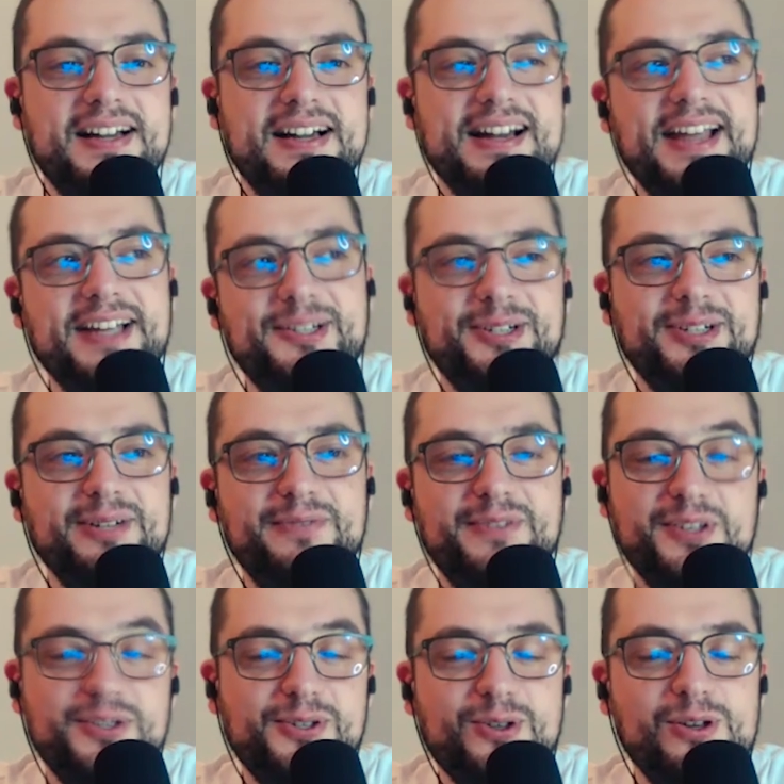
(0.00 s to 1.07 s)
a collection
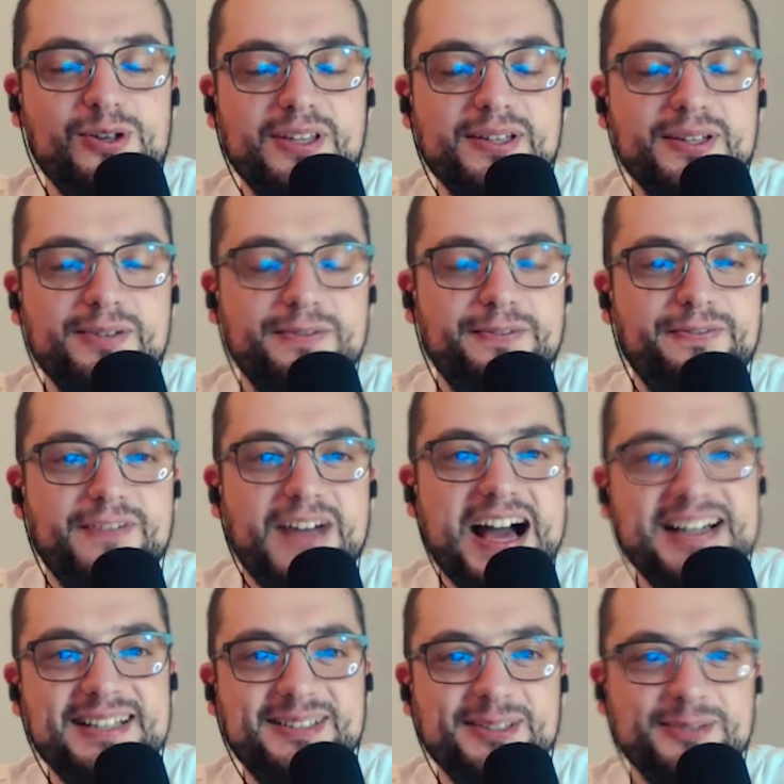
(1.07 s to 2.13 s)
of these sort of
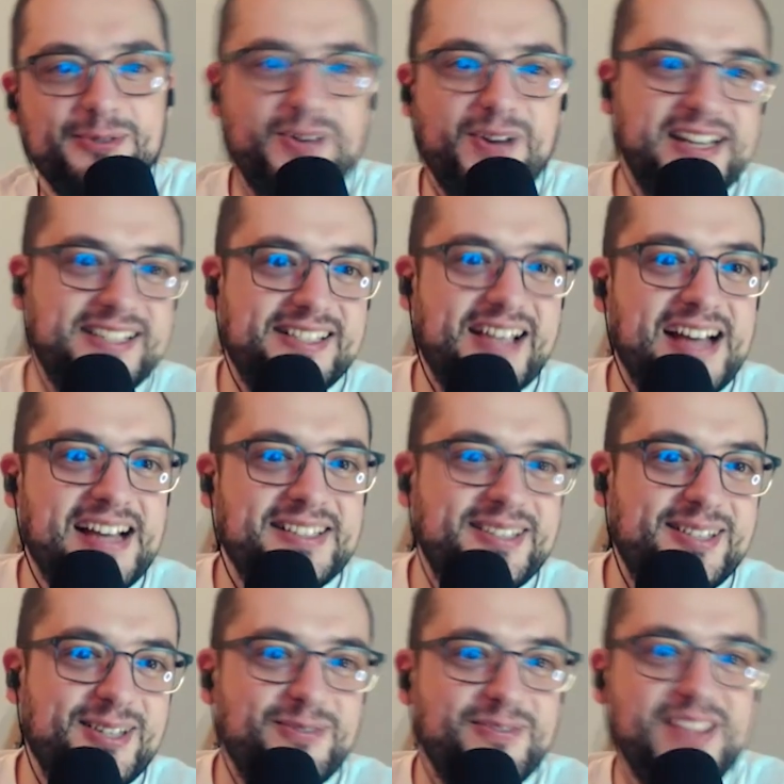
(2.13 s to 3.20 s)
items, like
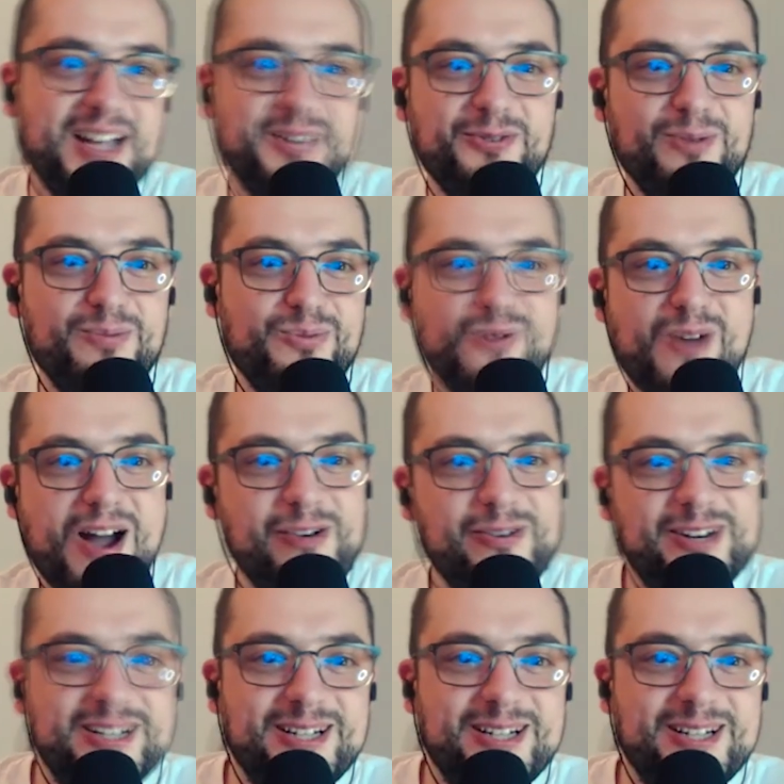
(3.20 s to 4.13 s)
signed stuff that you're proud